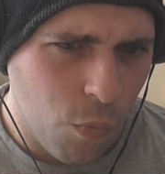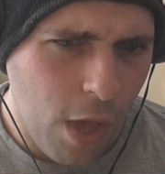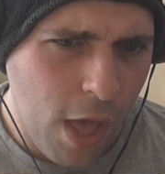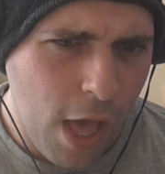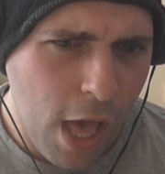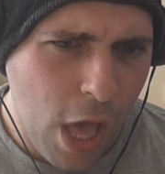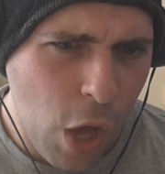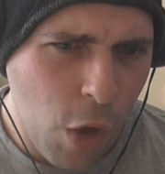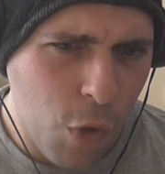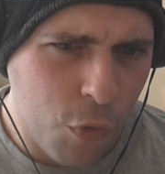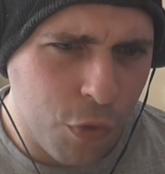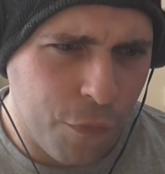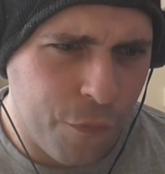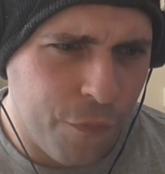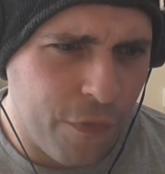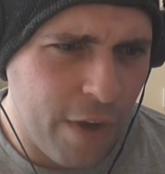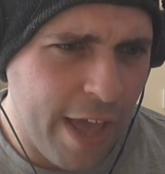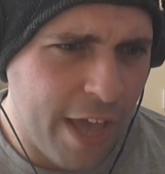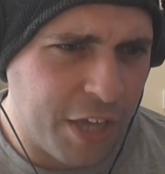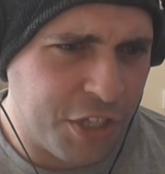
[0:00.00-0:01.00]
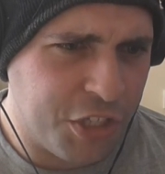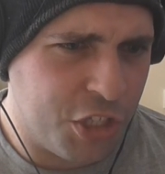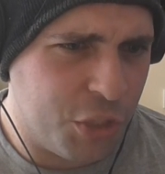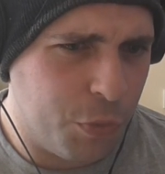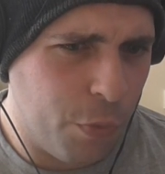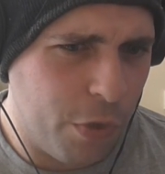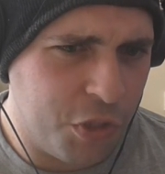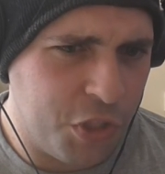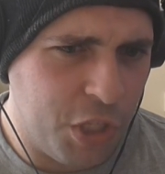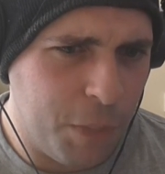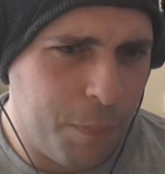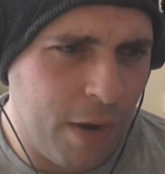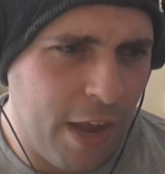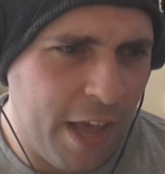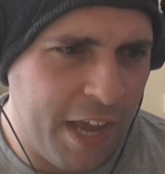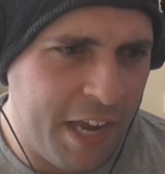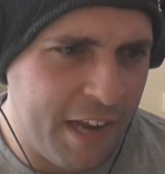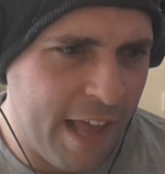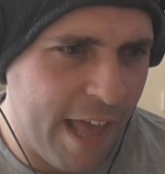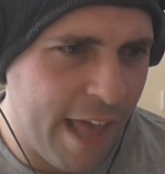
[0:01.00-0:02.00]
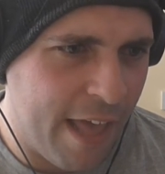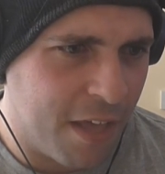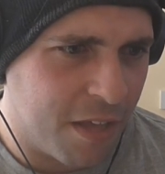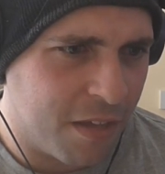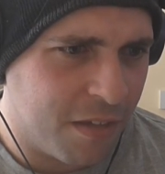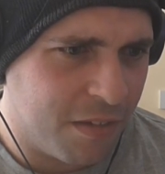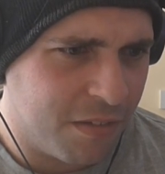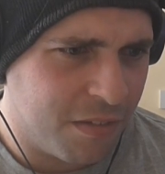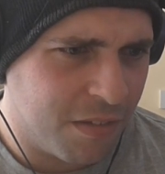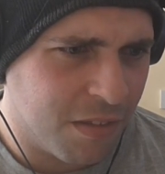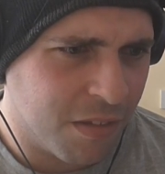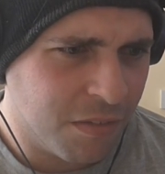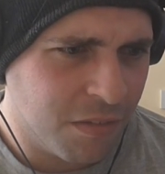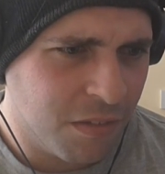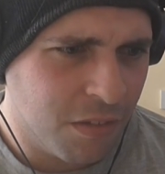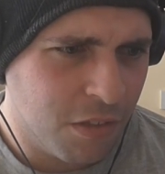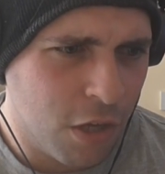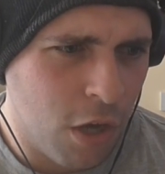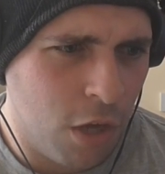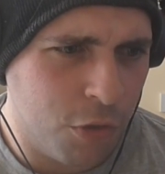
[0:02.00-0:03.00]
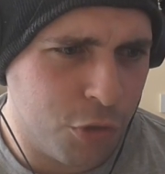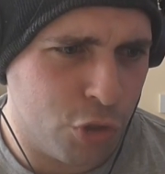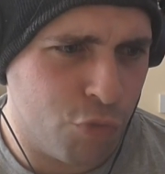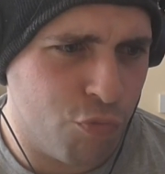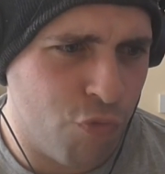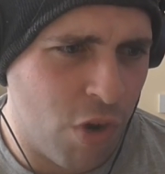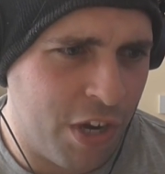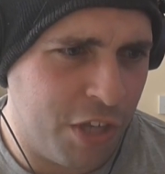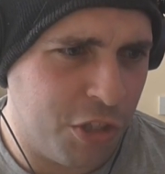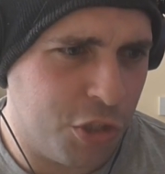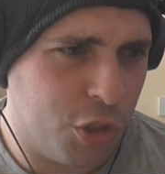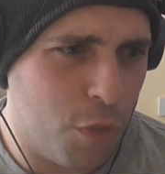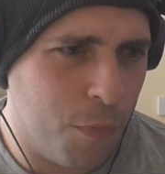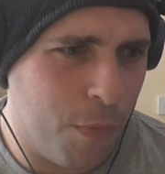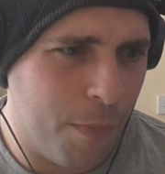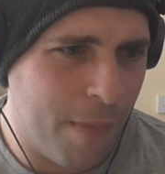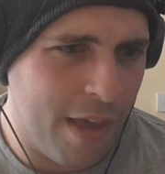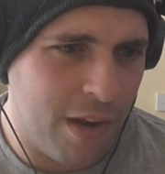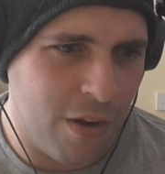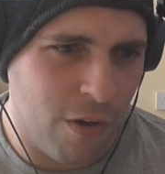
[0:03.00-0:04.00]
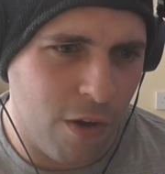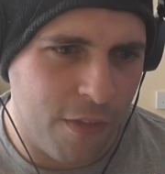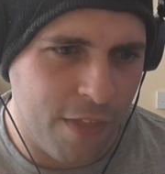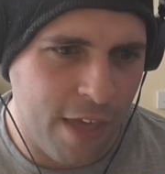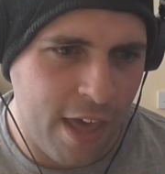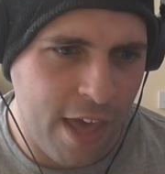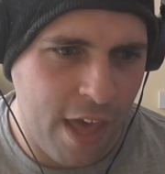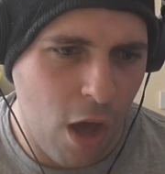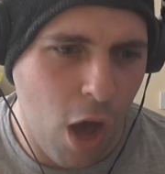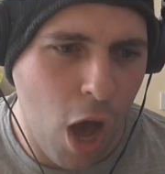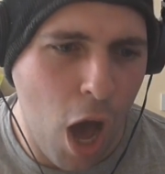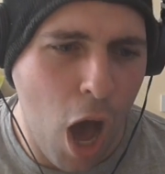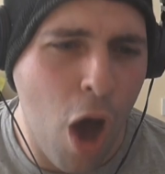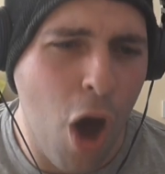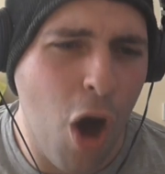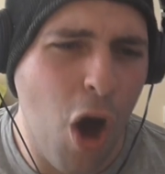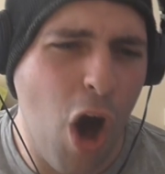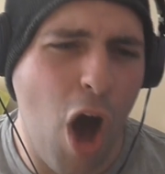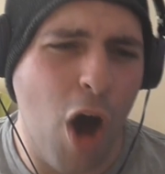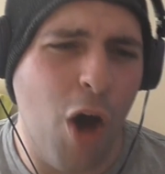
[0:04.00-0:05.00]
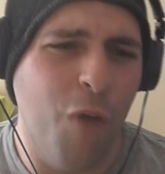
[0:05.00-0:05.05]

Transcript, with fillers: Well, the Flash, what is he playing at? Can't just run at Superman like that. Oh!